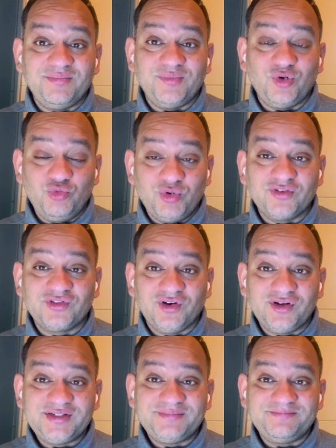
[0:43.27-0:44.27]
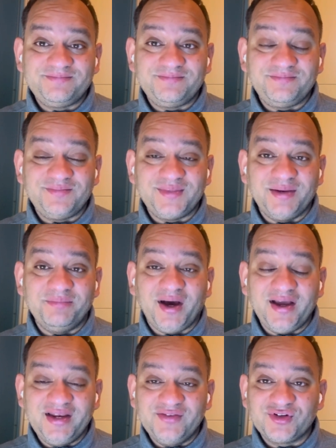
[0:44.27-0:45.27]
would have thought that
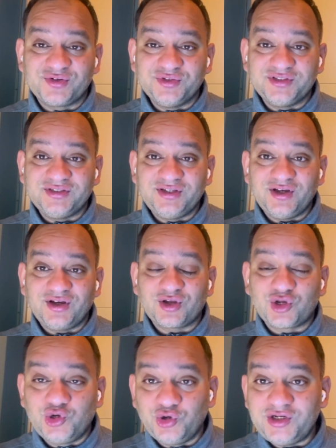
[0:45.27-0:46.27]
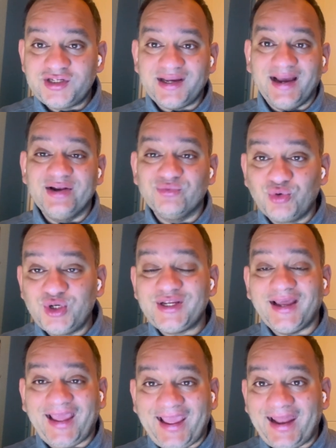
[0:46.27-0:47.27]
Bayer Leverkusen could and would
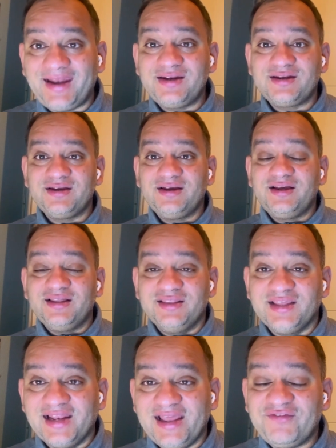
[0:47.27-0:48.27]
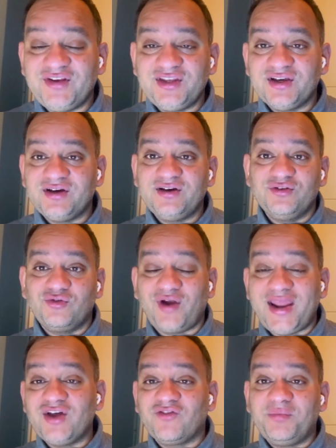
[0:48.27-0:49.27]
end the 11-year
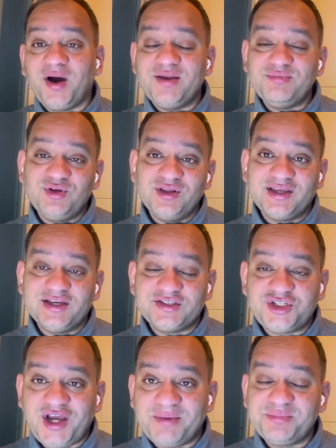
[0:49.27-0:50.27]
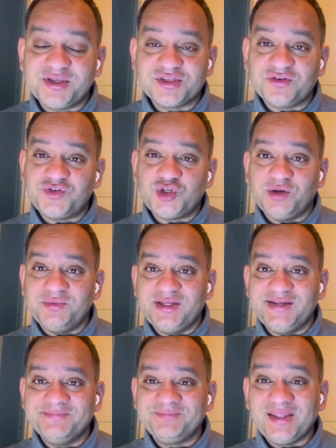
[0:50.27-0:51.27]
reign of Bayern Munich as champions of
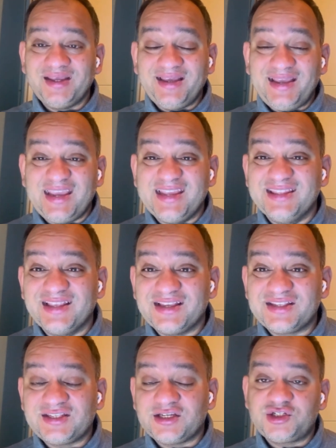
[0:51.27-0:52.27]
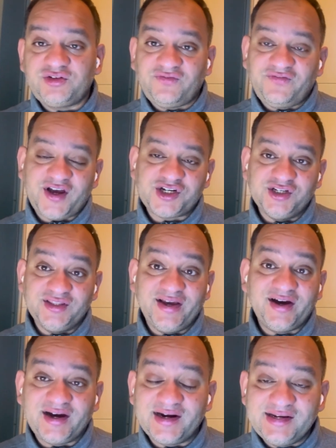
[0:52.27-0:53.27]
Germany in such fashion. They
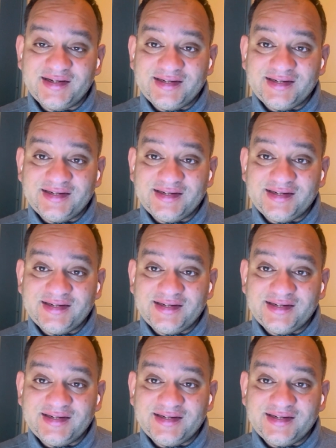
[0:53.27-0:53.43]
are